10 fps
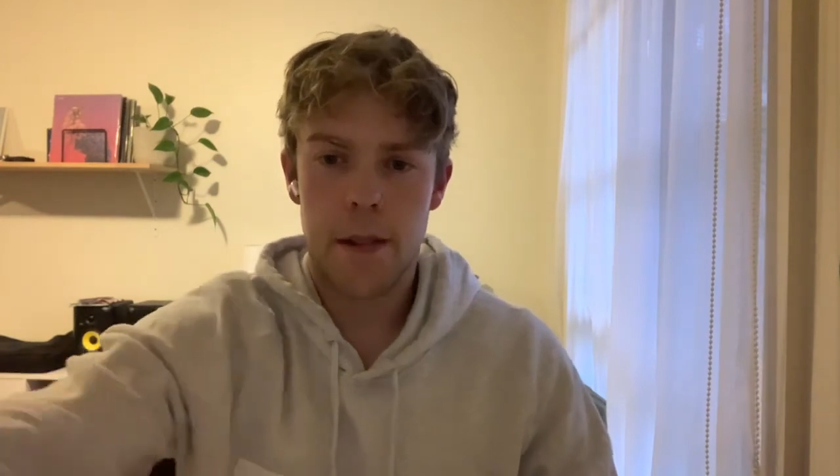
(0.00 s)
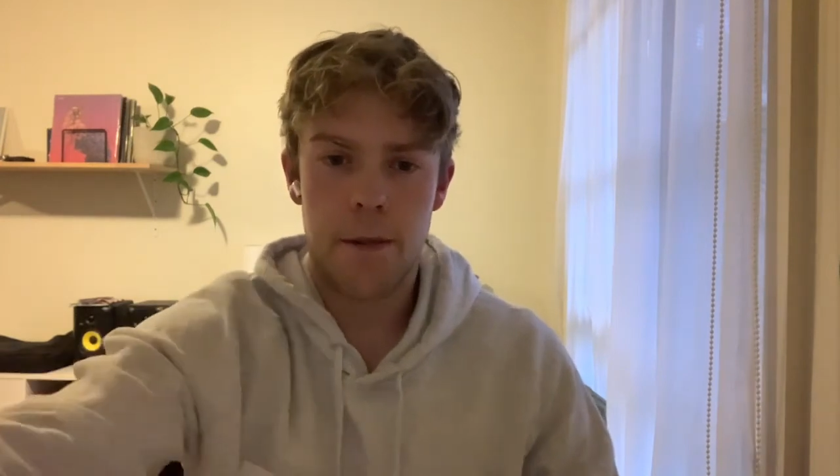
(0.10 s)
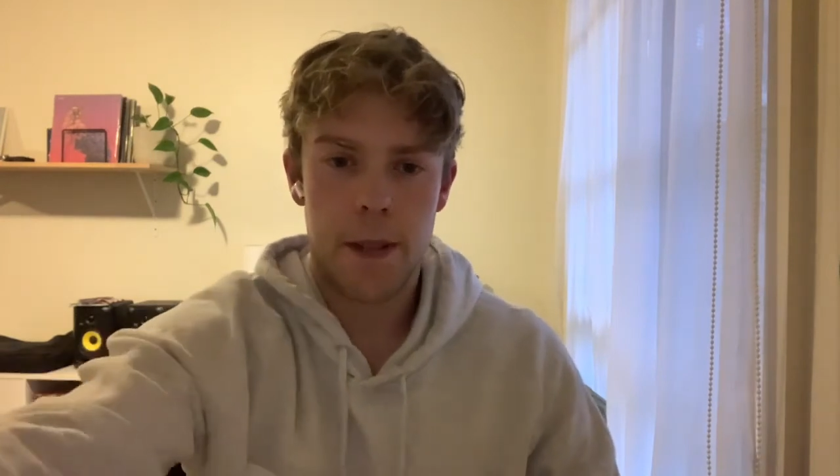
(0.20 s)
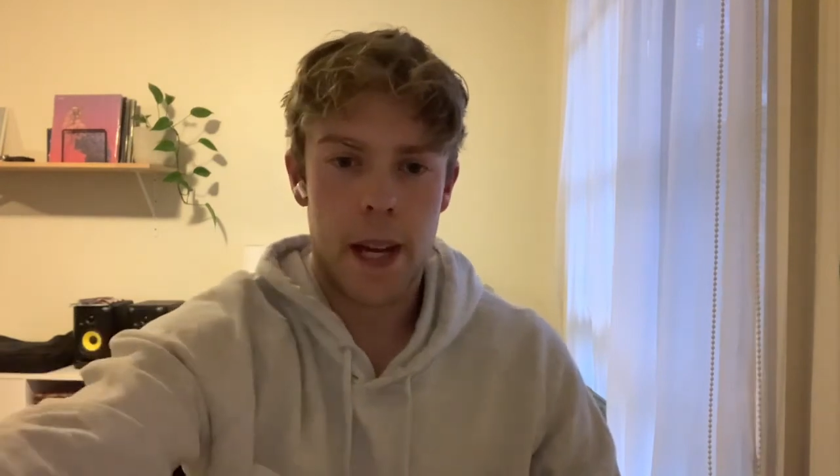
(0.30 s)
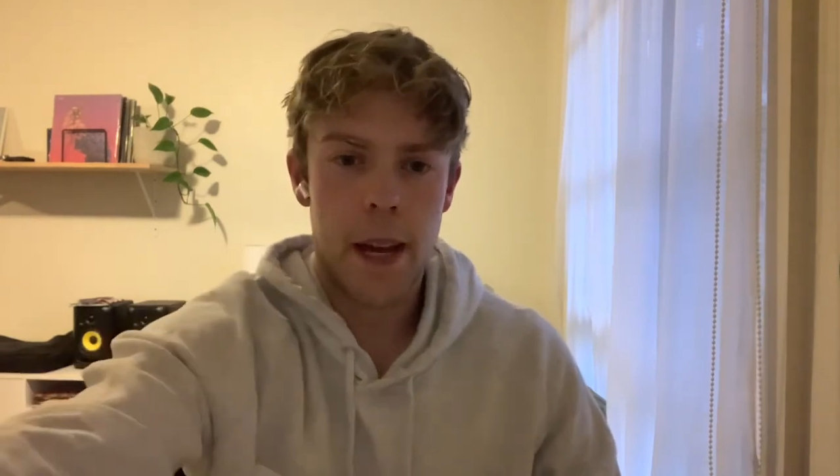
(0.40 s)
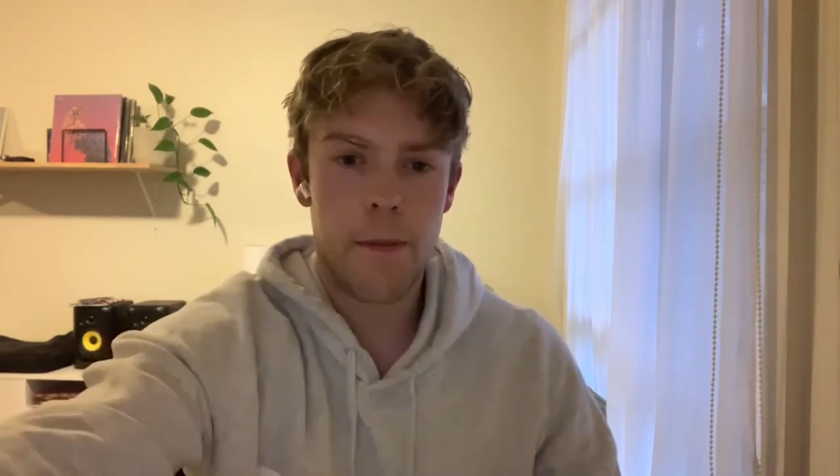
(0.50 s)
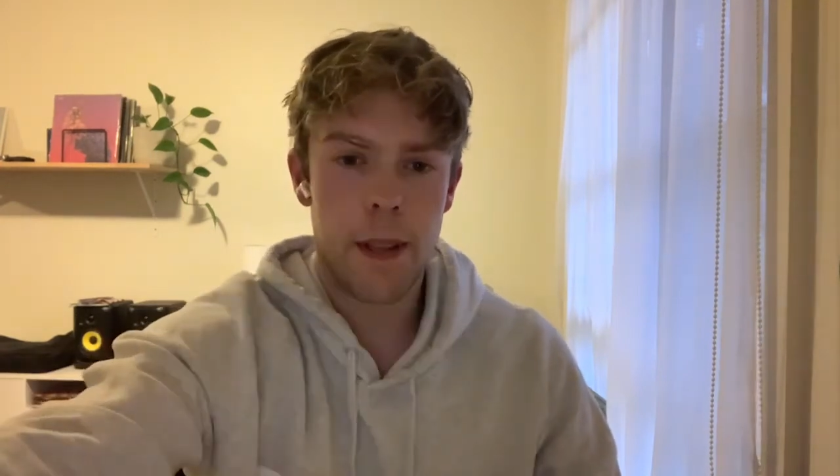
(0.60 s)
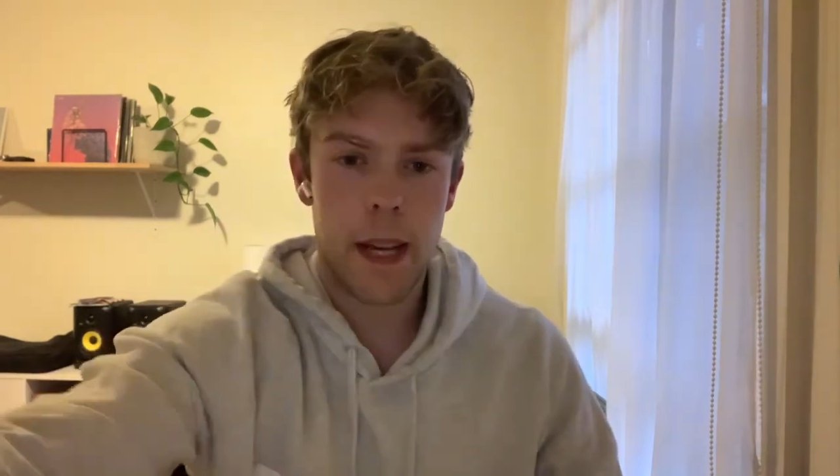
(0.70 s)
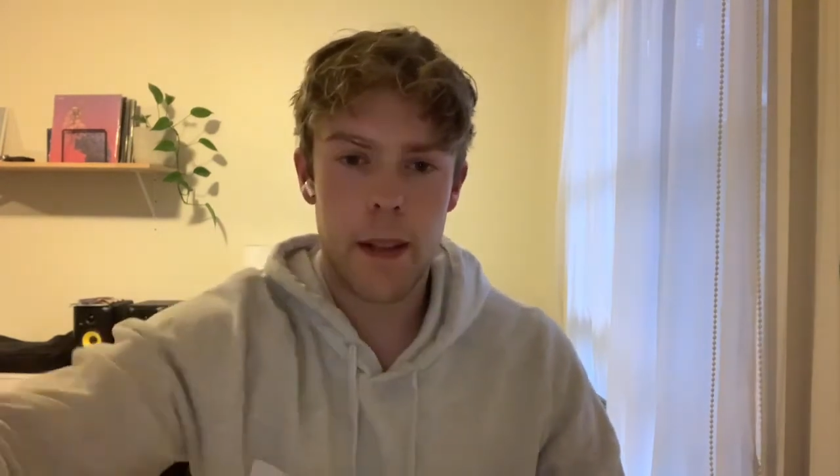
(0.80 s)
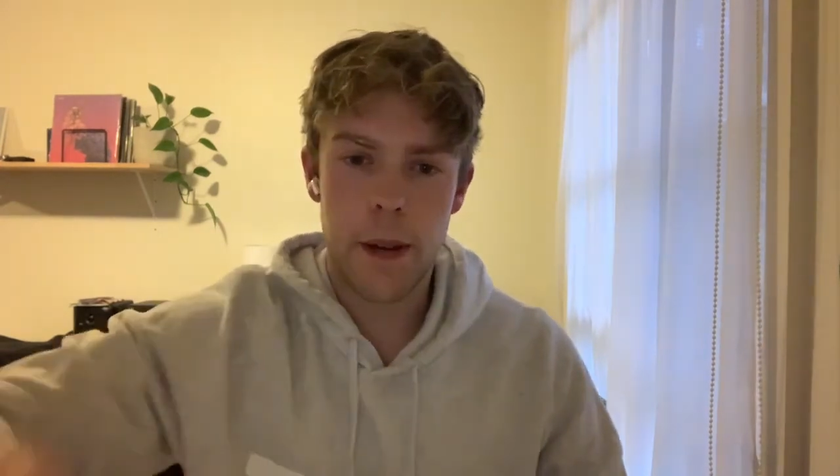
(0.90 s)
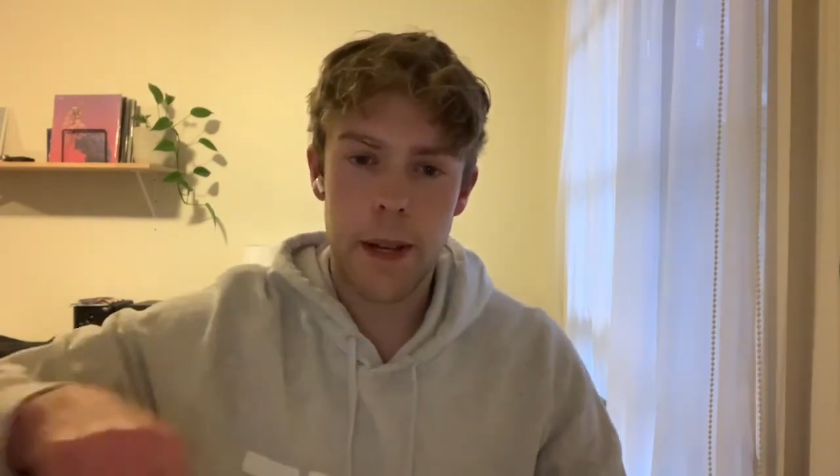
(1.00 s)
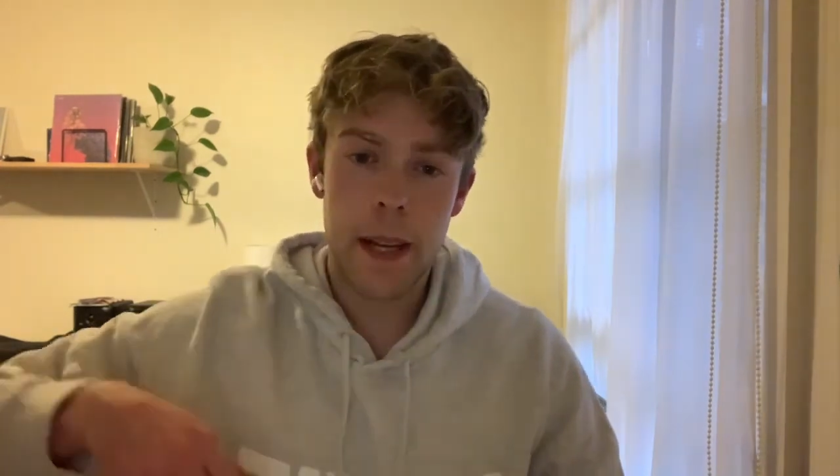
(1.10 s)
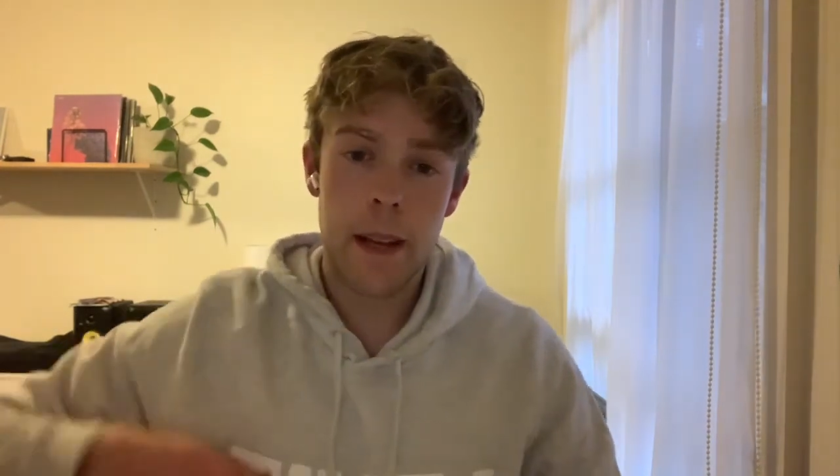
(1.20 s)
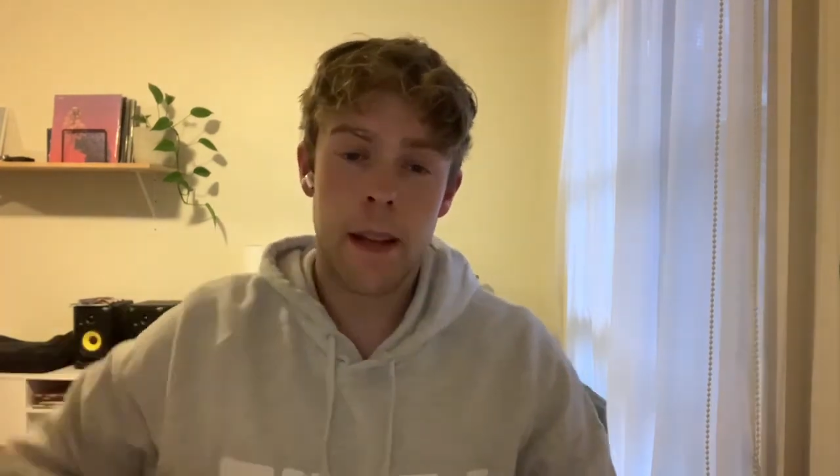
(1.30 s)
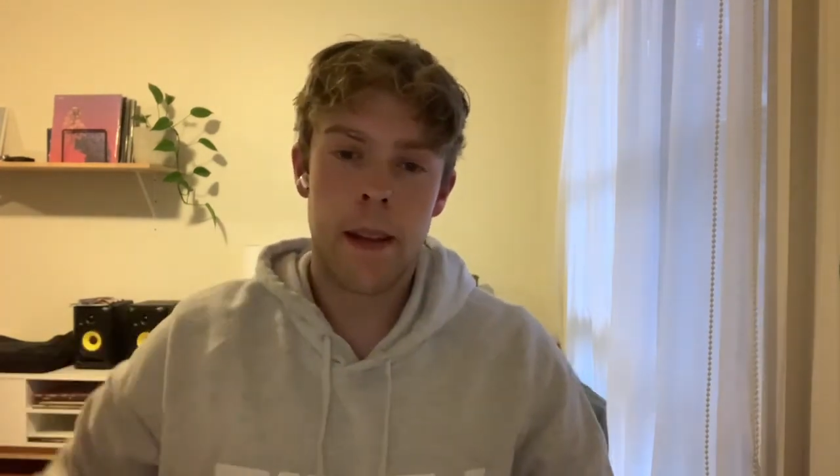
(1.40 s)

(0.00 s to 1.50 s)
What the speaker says: to retain what they're learning